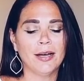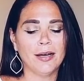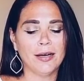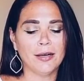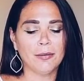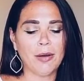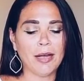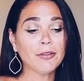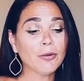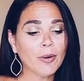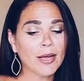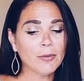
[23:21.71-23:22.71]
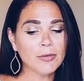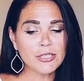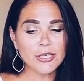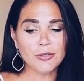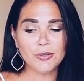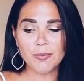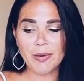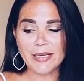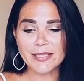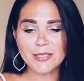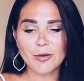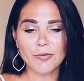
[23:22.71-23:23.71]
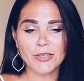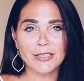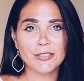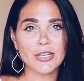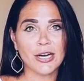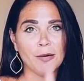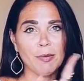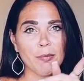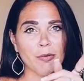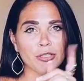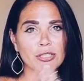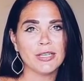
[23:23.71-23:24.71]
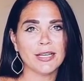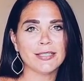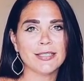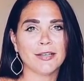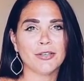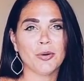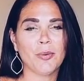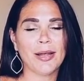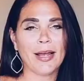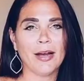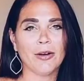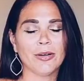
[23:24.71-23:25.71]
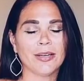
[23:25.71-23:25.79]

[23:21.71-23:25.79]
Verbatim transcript: Um, either way, wishing you the best. Don't forget to check out my merchandise on your way out.